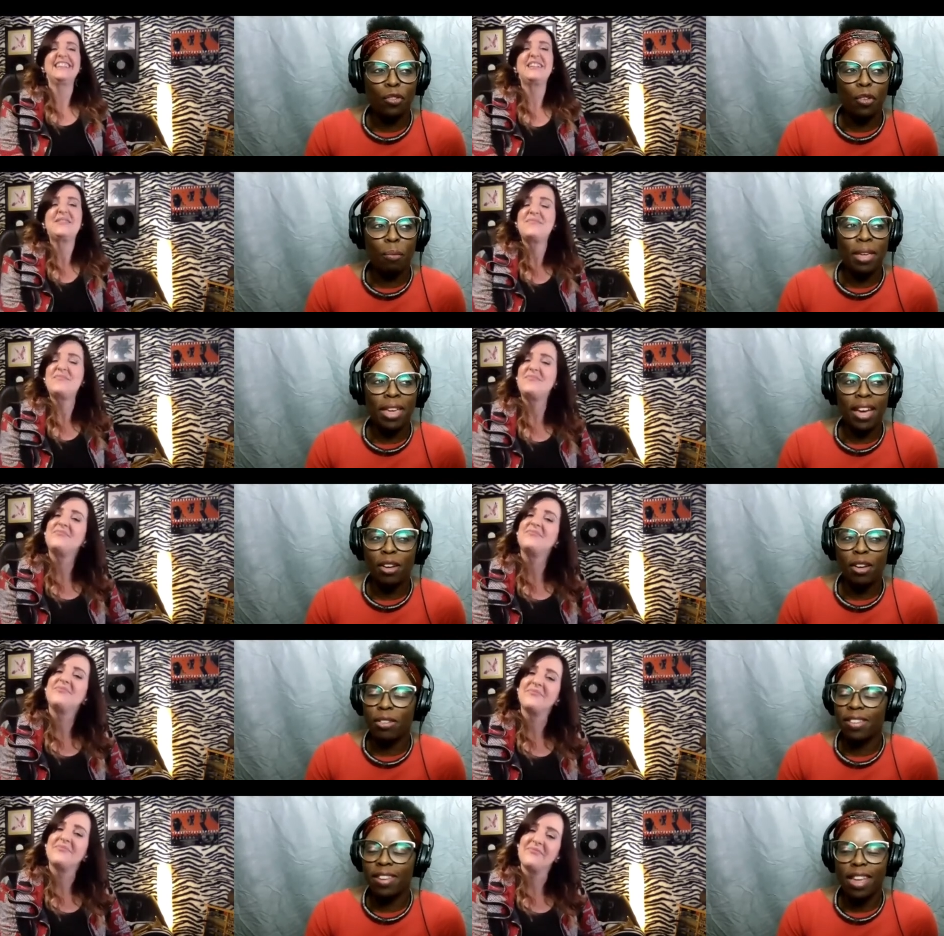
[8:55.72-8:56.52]
Speaker 1: for you. It's all for
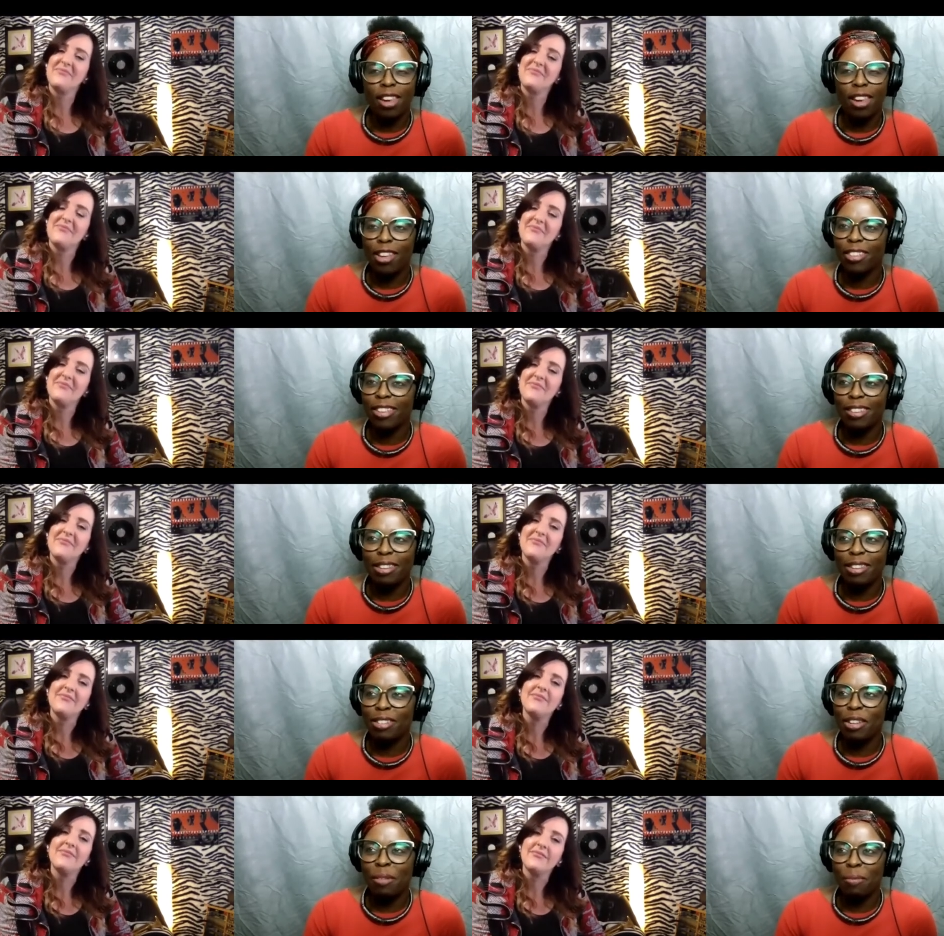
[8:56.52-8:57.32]
me. I could say a
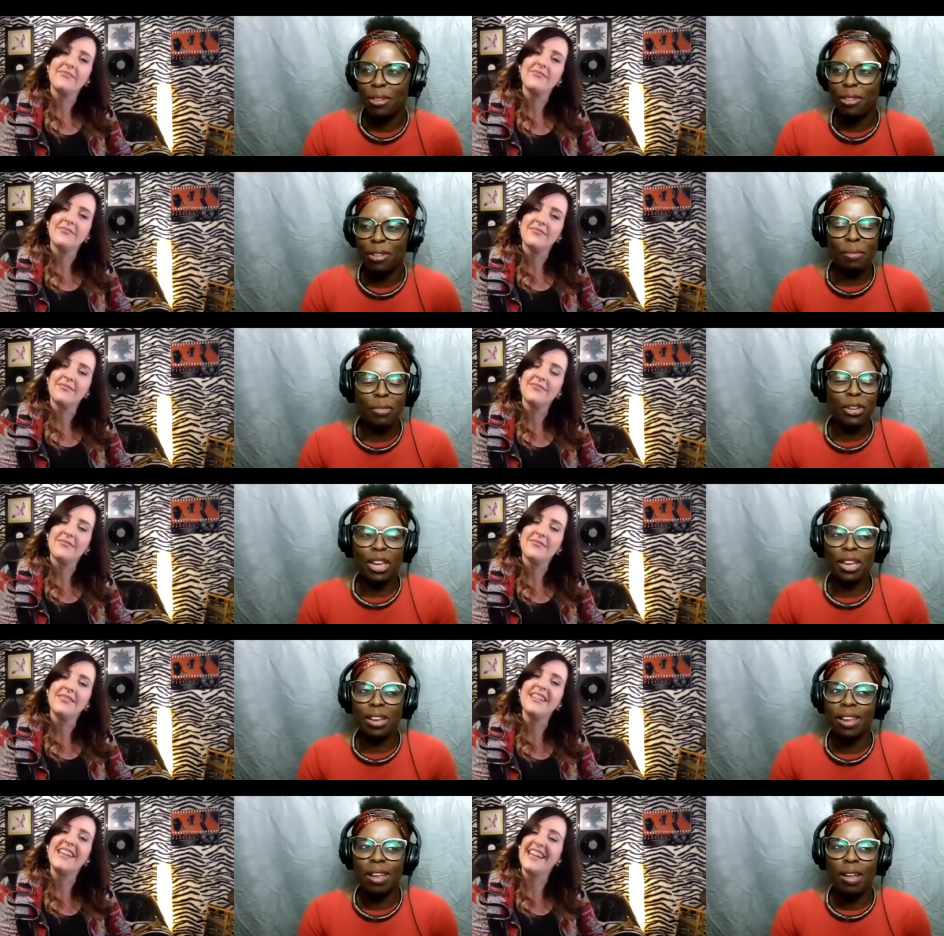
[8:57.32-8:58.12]
lot on this sub-
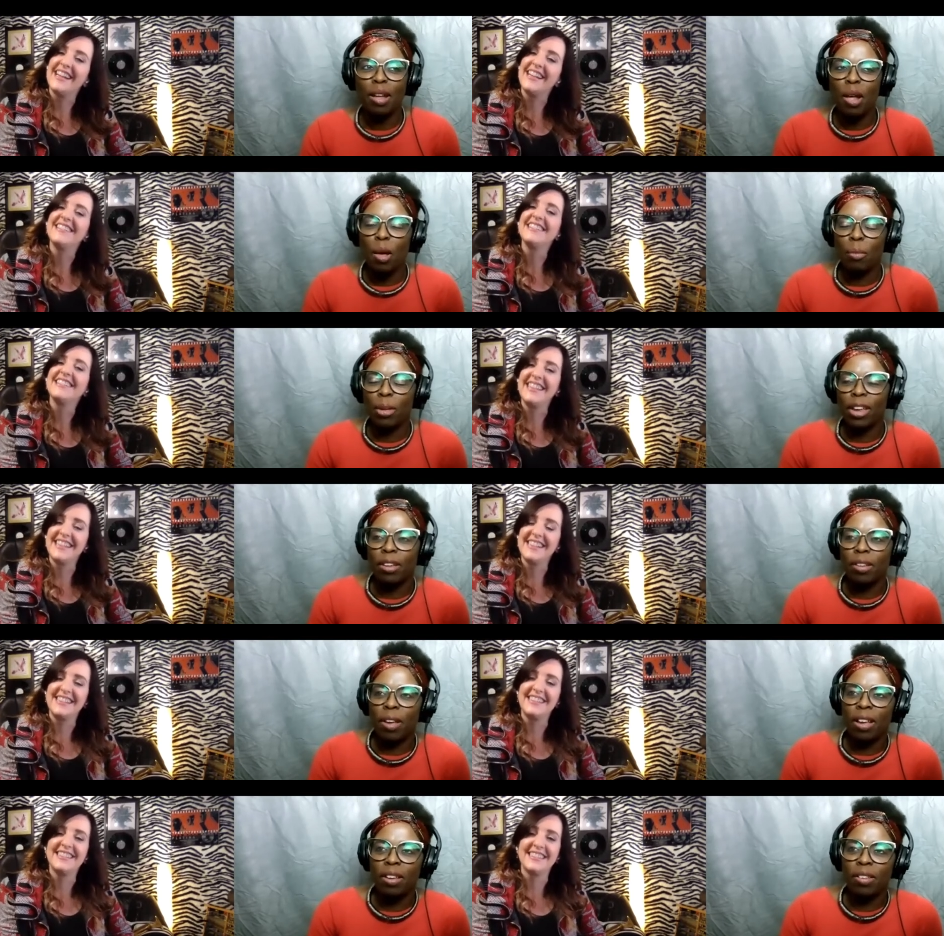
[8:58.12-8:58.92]
subject. Yeah,
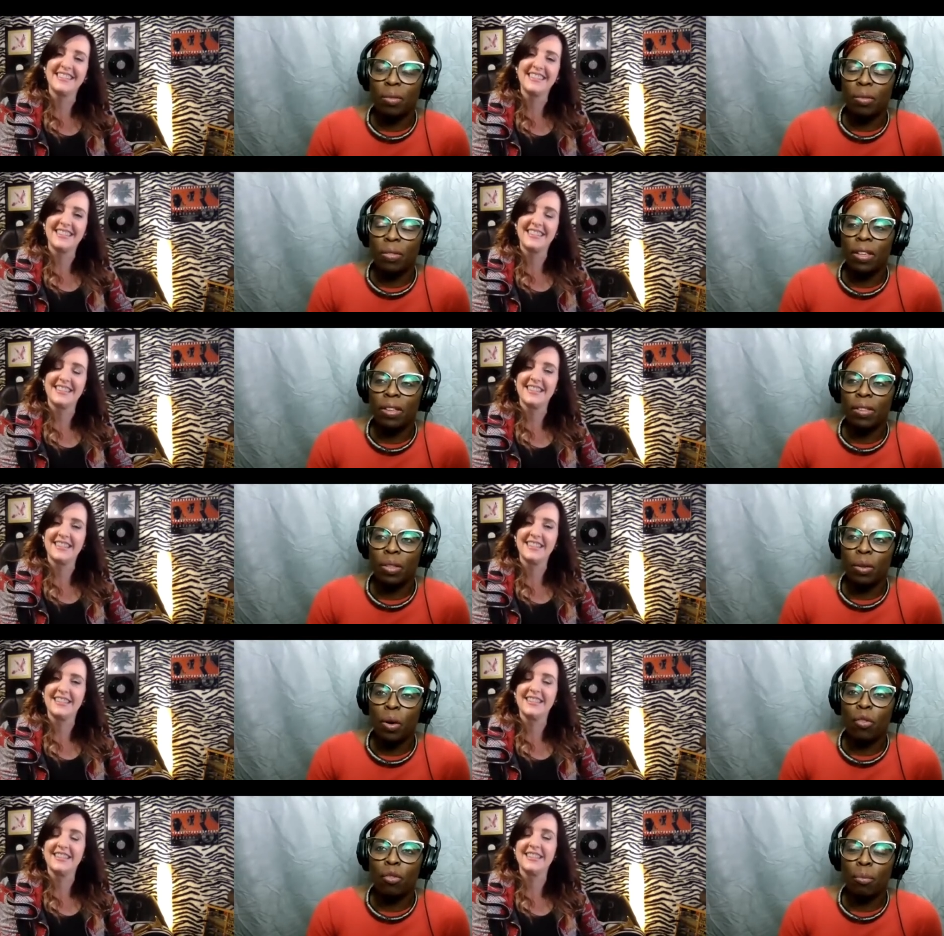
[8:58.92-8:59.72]
yeah. I, I, do
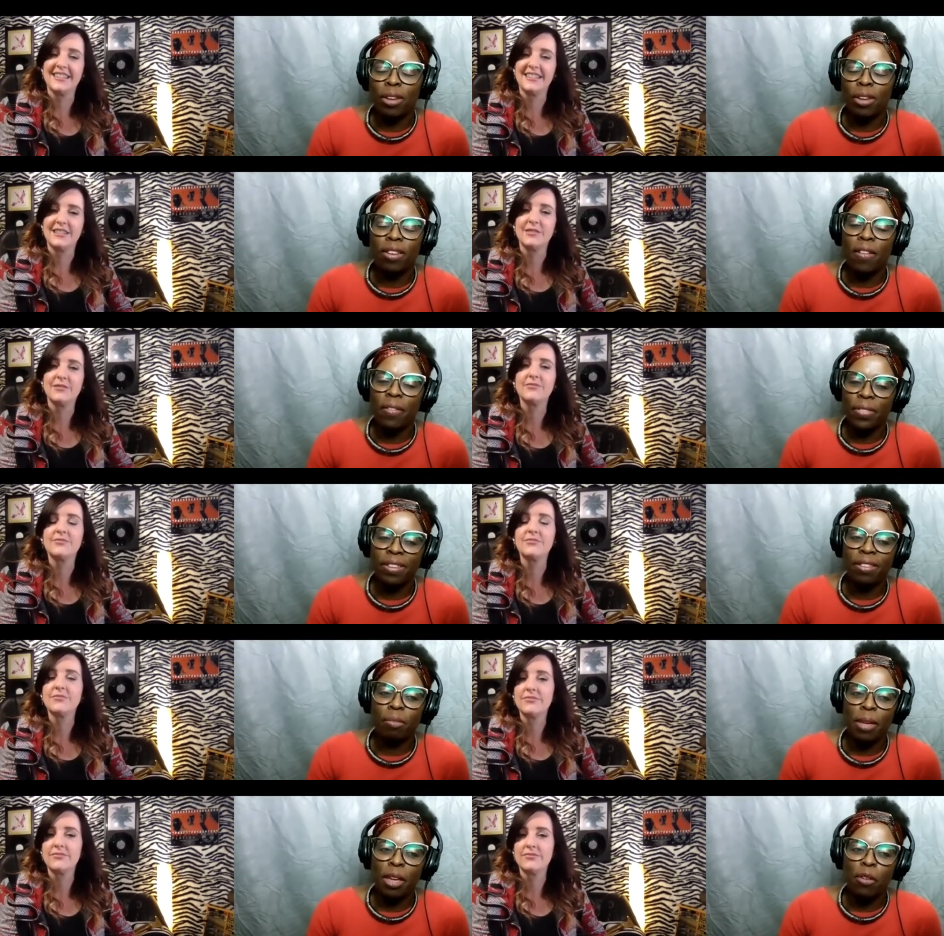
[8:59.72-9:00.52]
think the government's
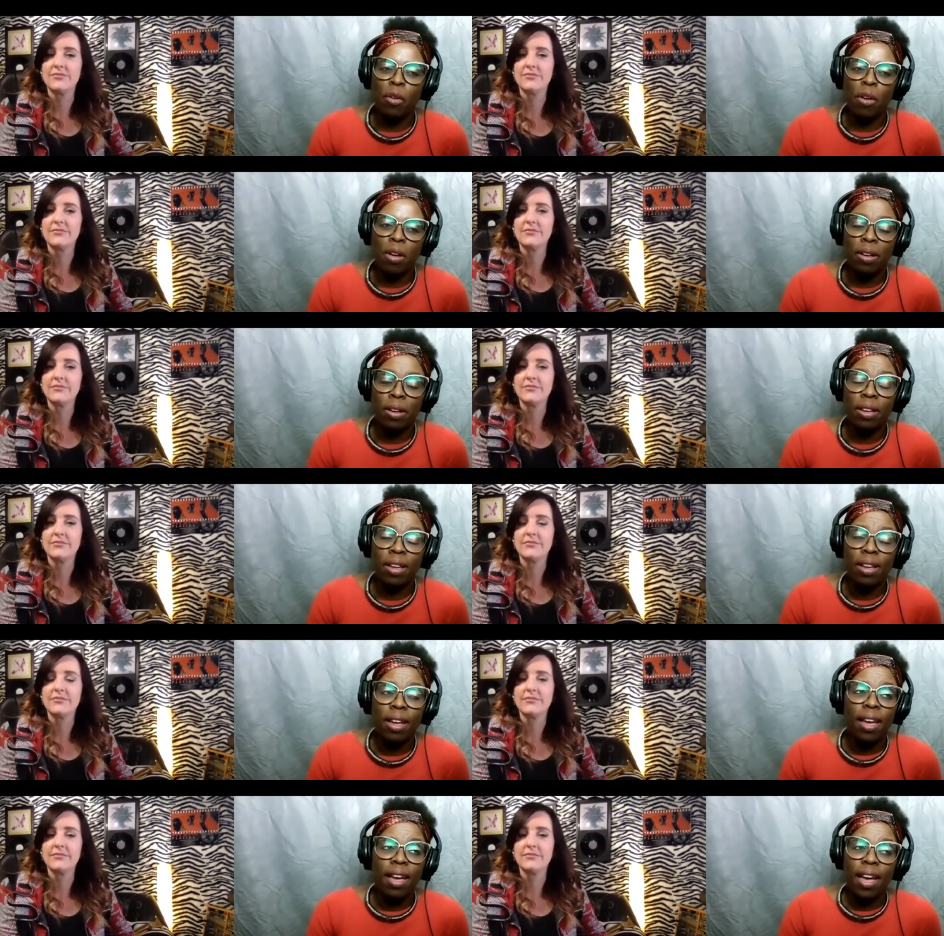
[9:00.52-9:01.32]
got this bit
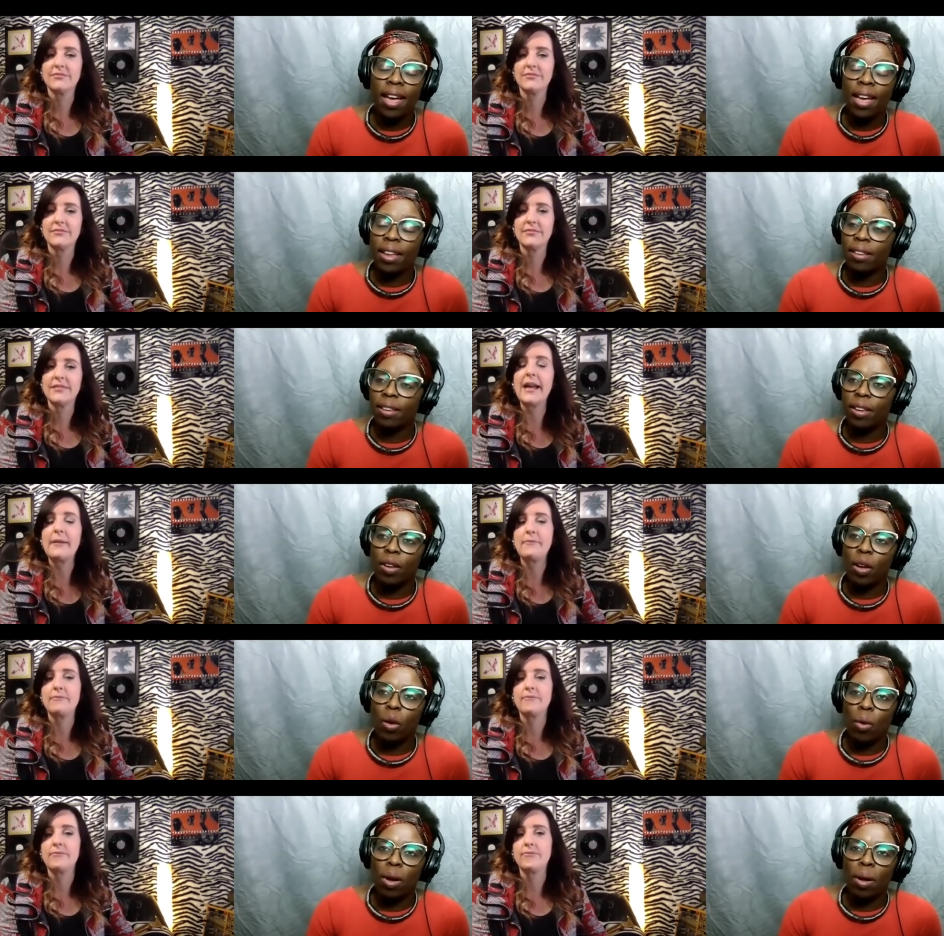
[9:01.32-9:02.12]
wrong,
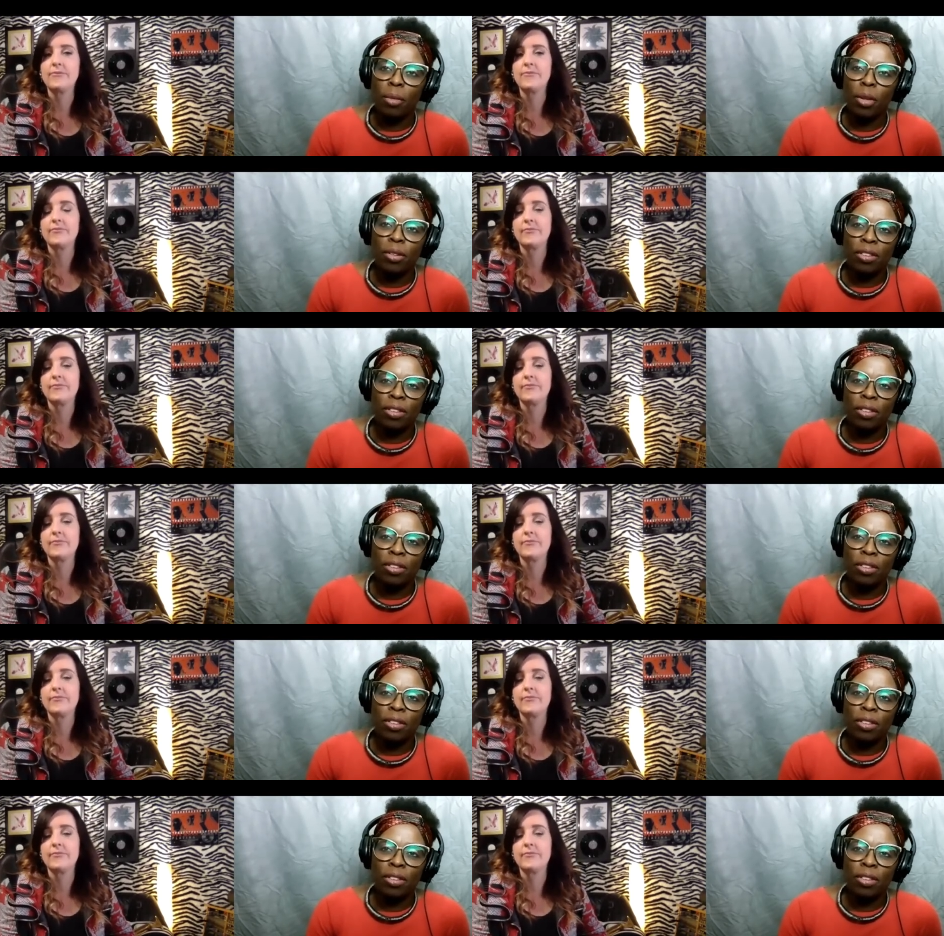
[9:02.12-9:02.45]
and yeah. you know